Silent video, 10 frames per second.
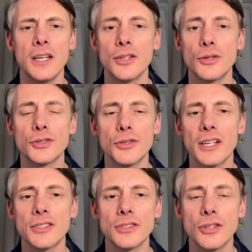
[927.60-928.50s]
You can also
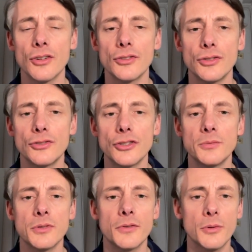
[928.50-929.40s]
catch us on
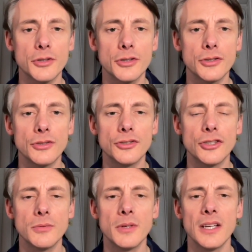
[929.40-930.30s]
YouTube. So if you're watching on
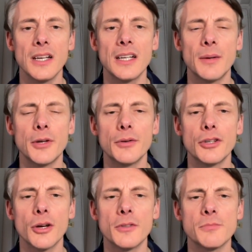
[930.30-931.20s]
YouTube, let me know in the
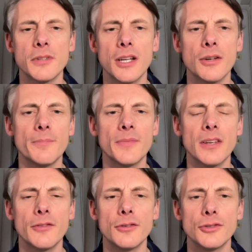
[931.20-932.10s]
comments below
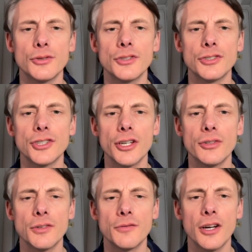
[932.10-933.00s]
if you're enjoying the show
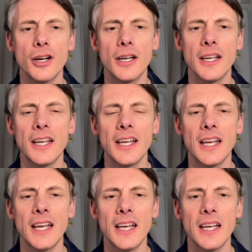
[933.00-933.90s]
so far,
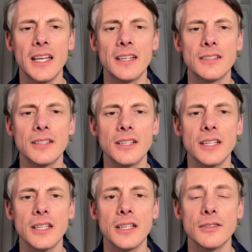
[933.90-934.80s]
and
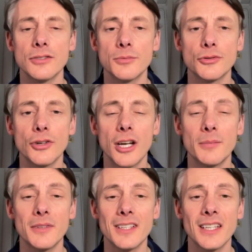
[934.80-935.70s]

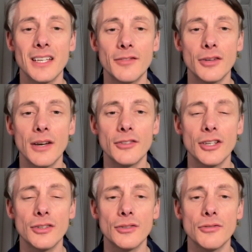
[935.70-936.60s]
subscribe if you haven't
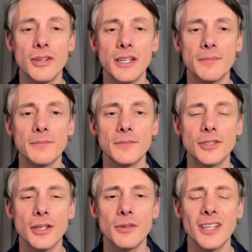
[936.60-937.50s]
done already.
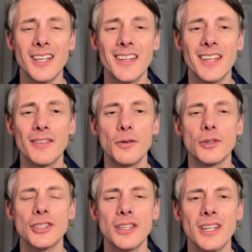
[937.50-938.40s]
So thank you for
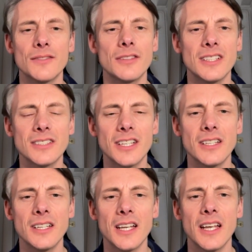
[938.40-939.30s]
watching, thank you for
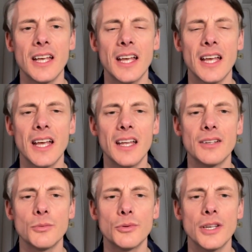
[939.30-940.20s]
listening,
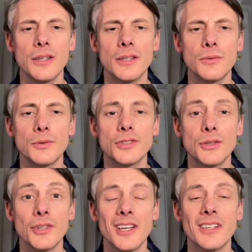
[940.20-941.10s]
and we'll see
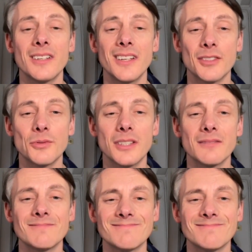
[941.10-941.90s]
you again next week.